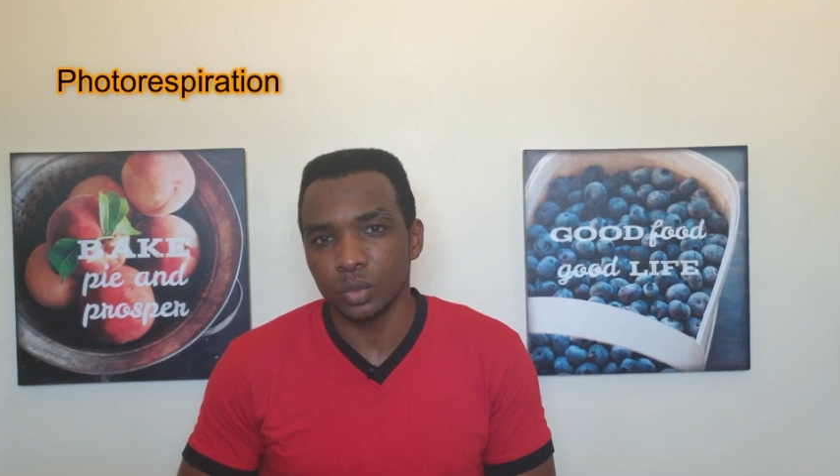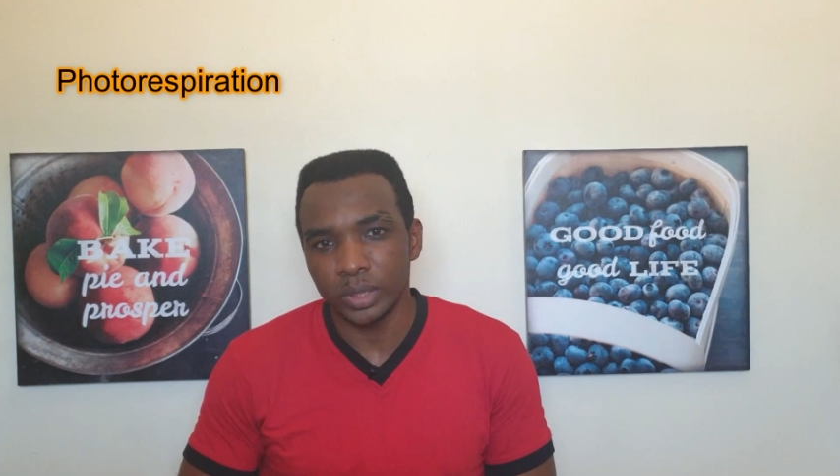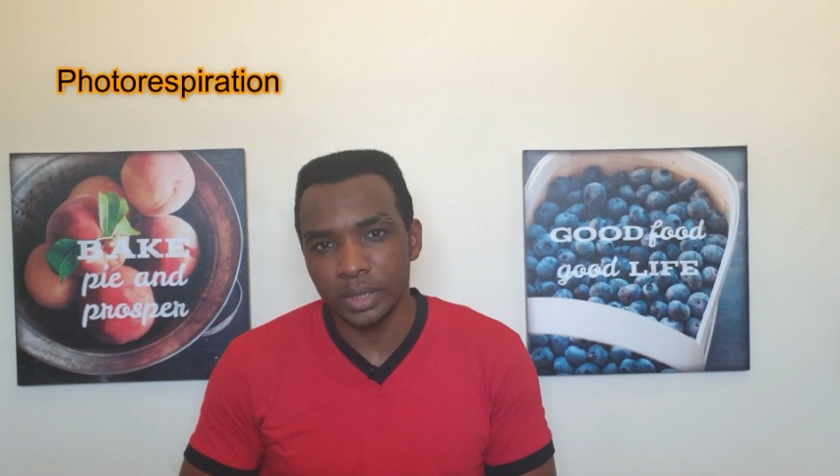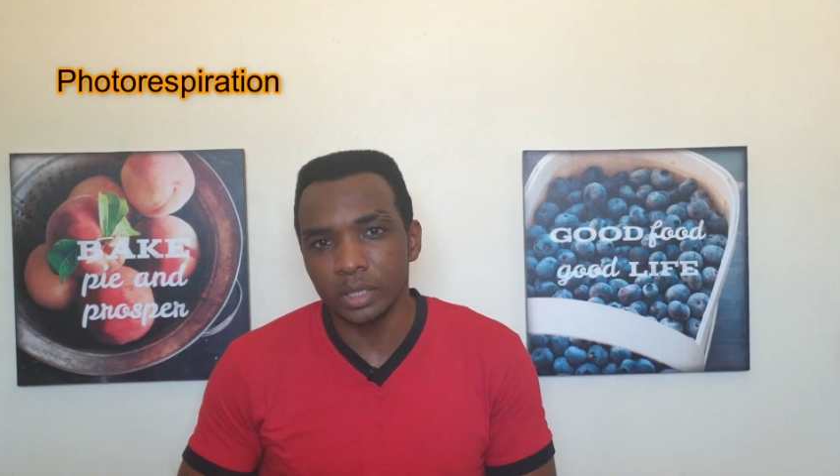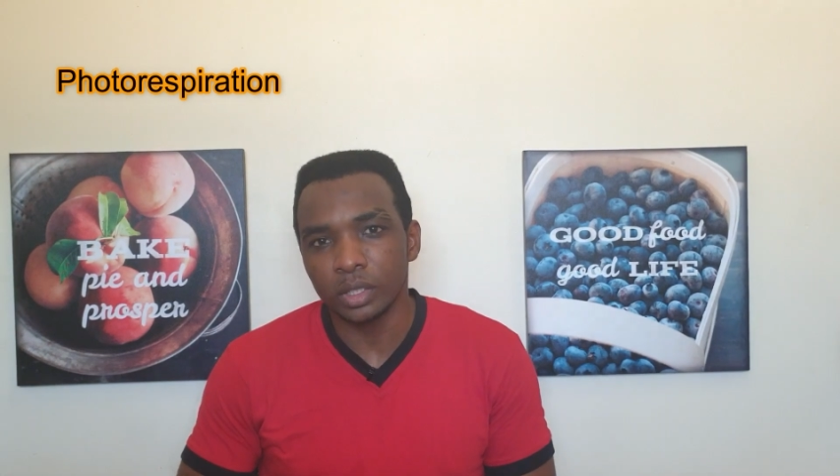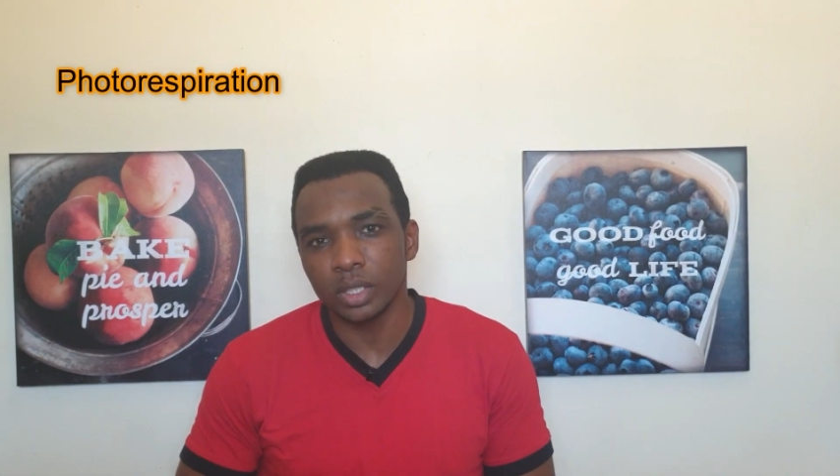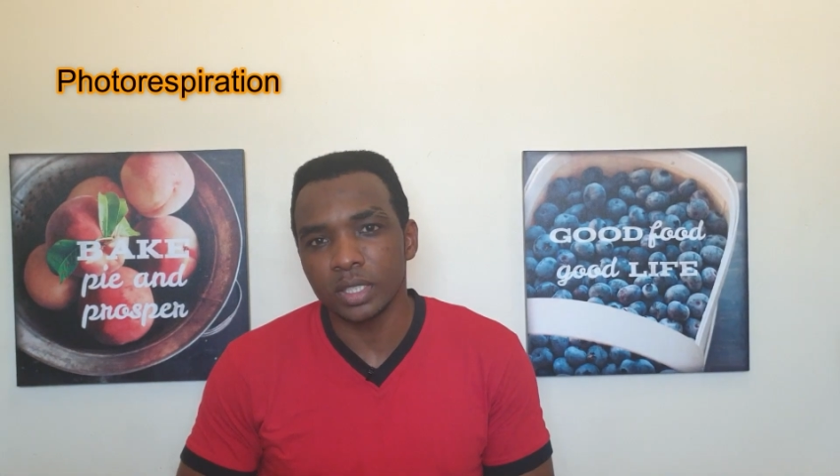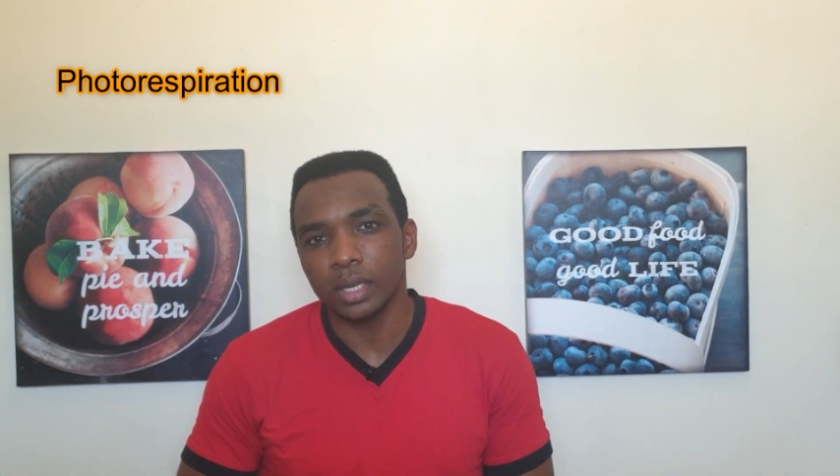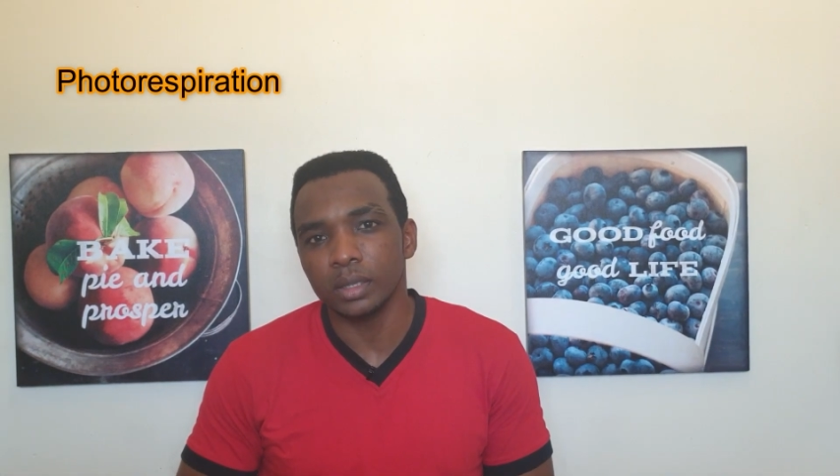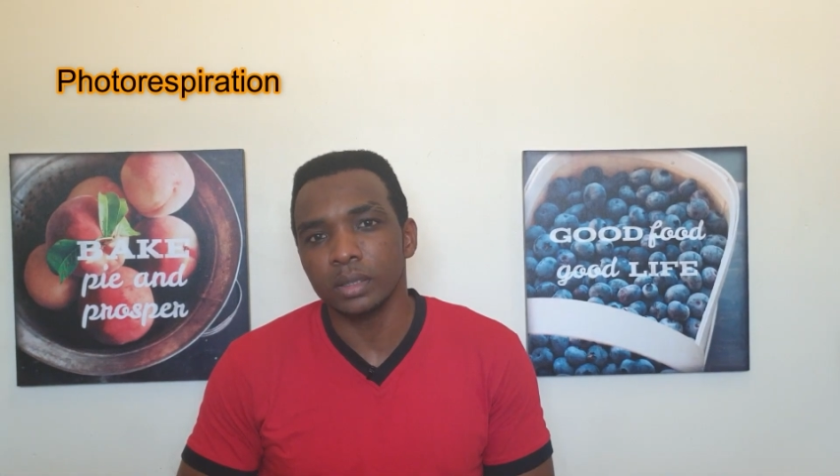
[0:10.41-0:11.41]
we did
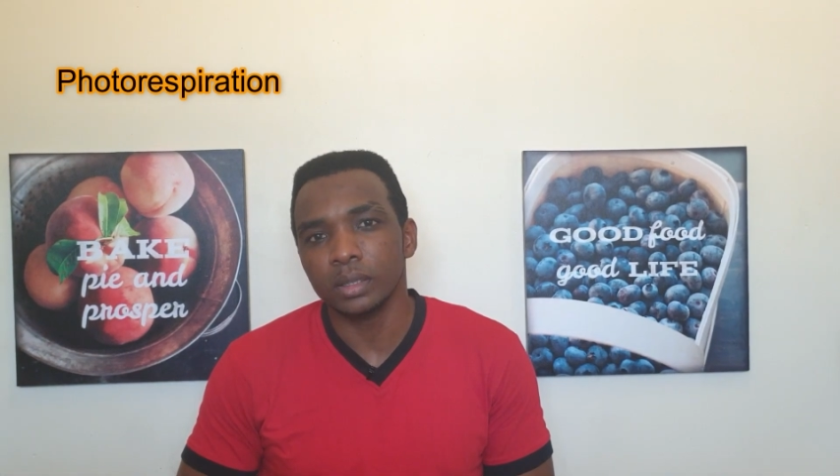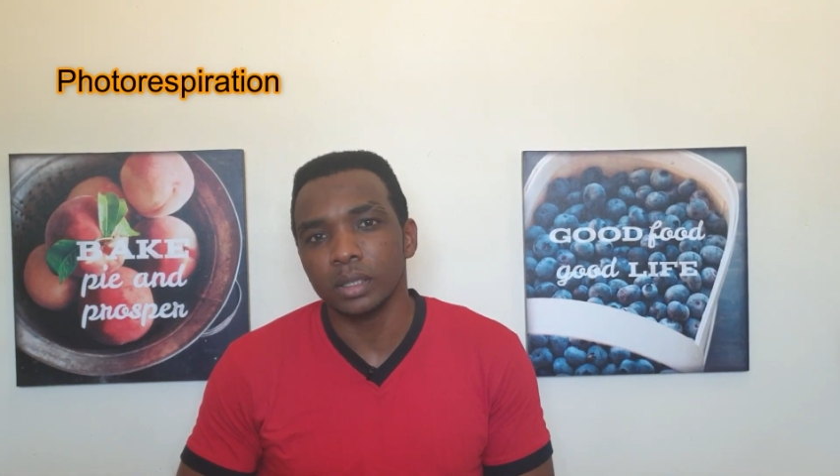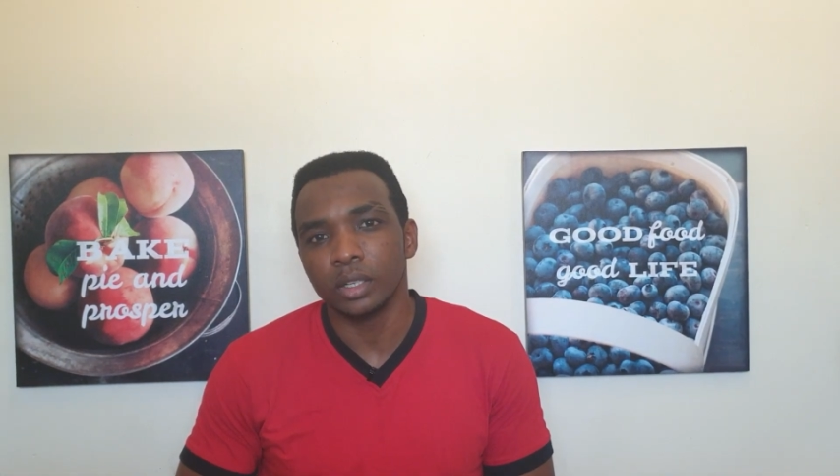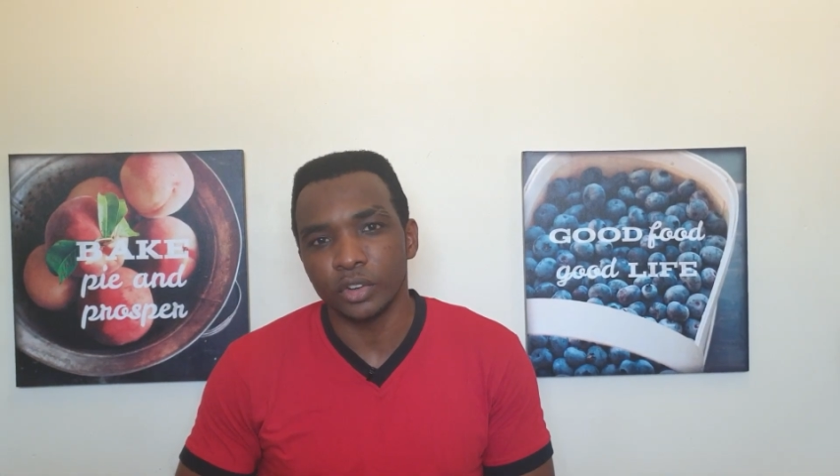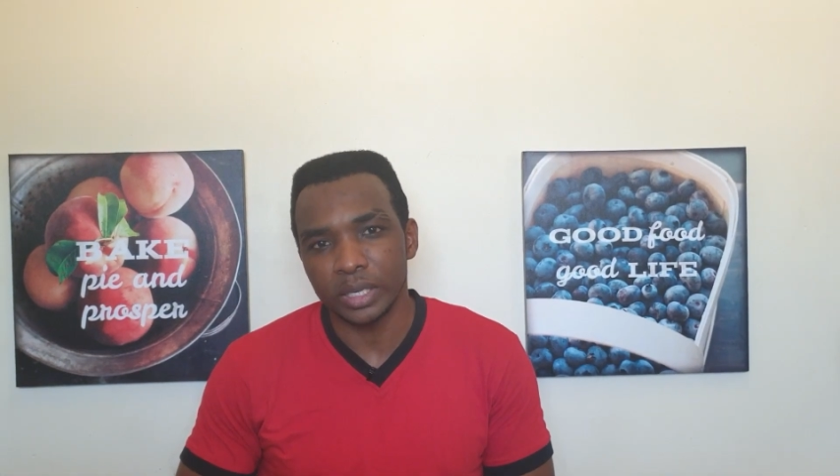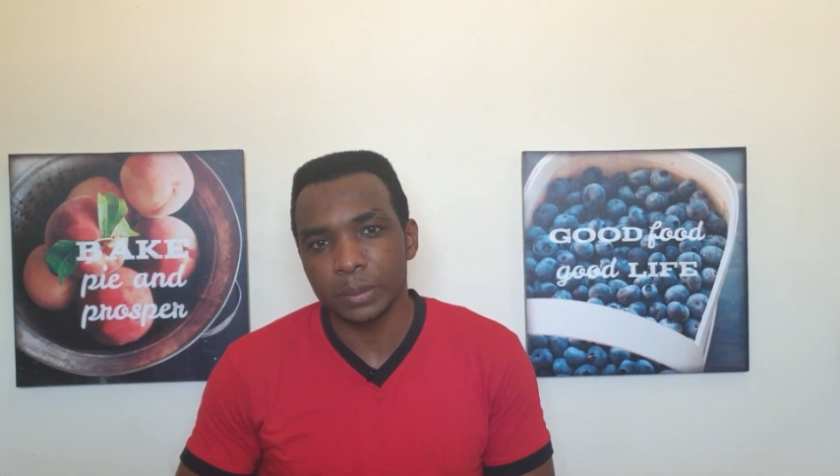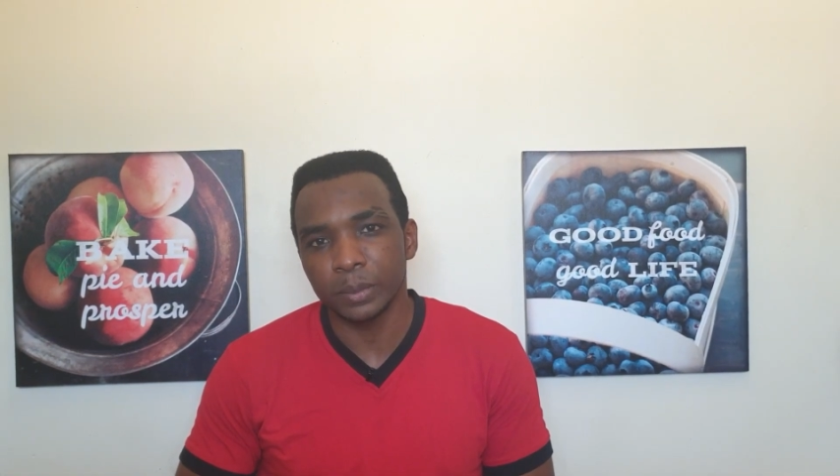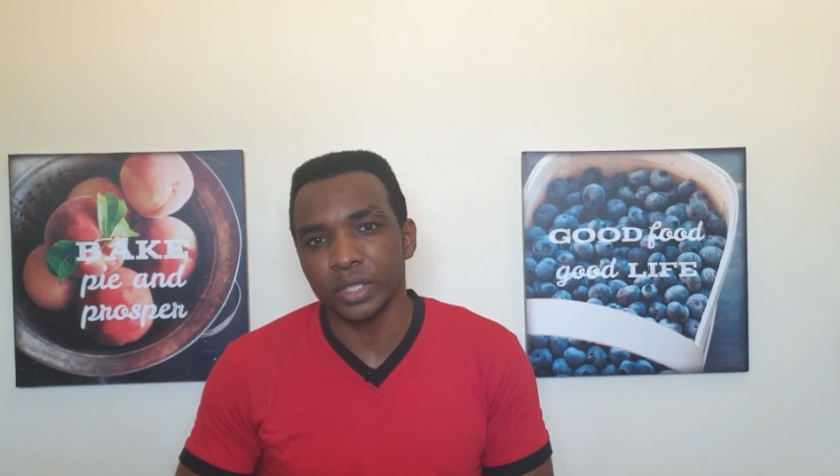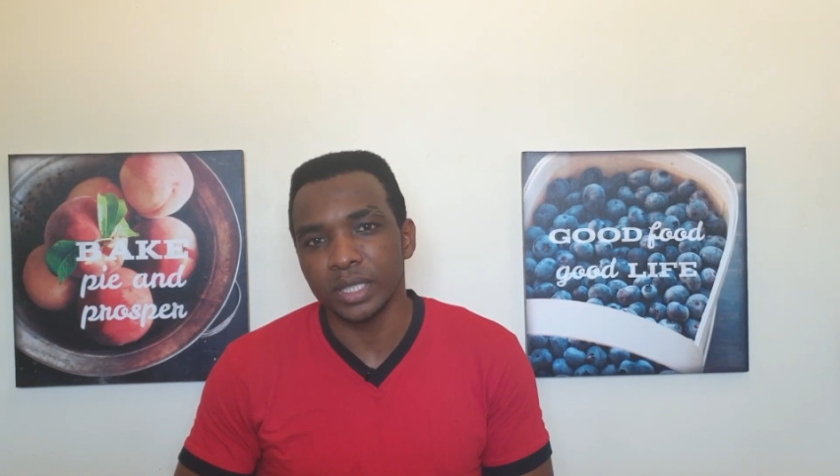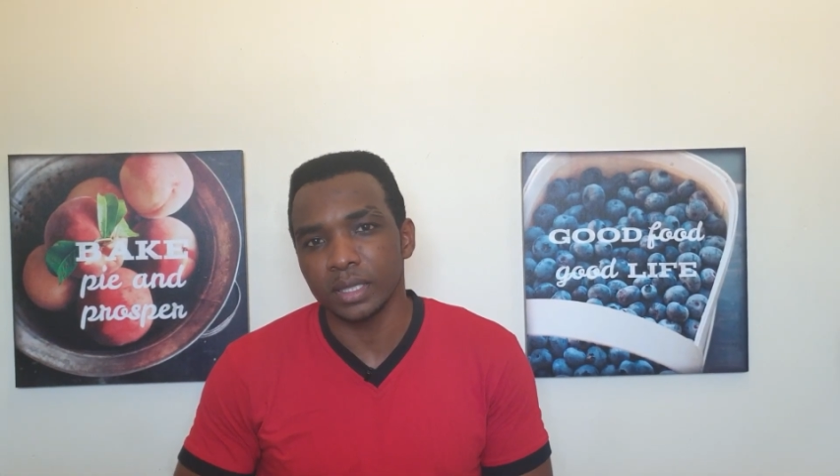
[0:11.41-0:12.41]
touch on
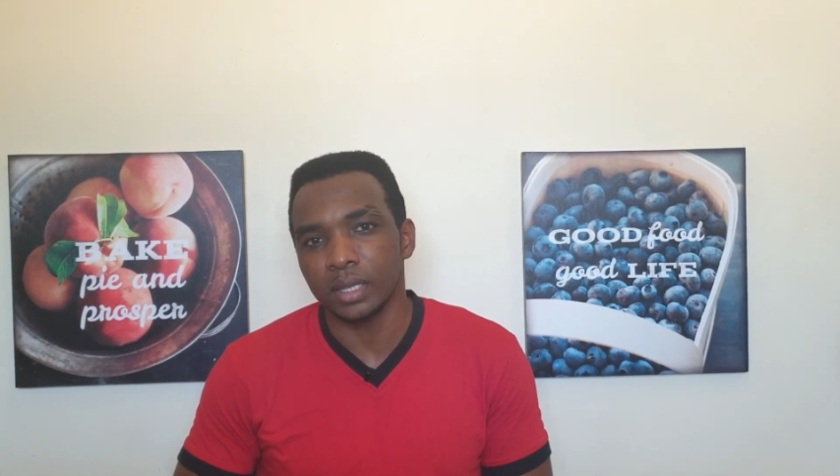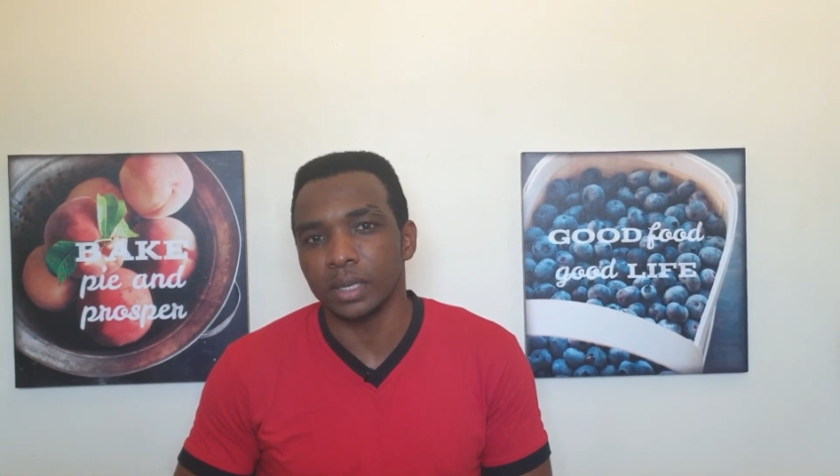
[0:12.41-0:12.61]
respiration